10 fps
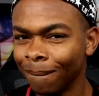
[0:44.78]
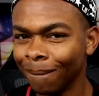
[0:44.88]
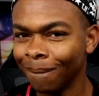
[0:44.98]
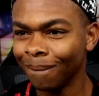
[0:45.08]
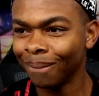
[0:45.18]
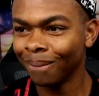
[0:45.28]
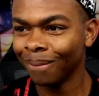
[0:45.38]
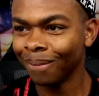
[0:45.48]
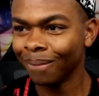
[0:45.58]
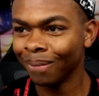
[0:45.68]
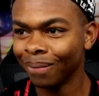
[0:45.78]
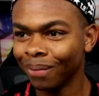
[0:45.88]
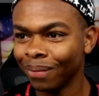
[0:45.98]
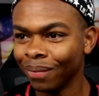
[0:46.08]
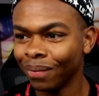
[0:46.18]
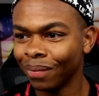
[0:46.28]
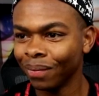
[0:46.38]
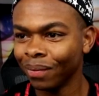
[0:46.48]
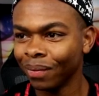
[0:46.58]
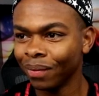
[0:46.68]

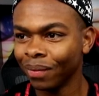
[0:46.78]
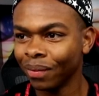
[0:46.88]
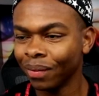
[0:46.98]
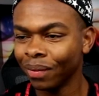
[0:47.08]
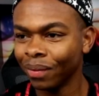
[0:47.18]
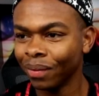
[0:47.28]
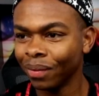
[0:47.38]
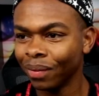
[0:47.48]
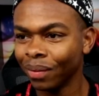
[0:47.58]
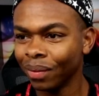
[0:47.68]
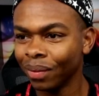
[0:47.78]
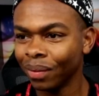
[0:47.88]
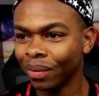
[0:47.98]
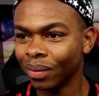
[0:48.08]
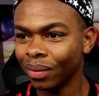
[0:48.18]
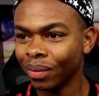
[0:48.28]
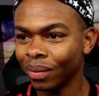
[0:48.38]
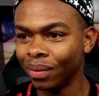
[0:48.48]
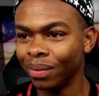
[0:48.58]
(silent)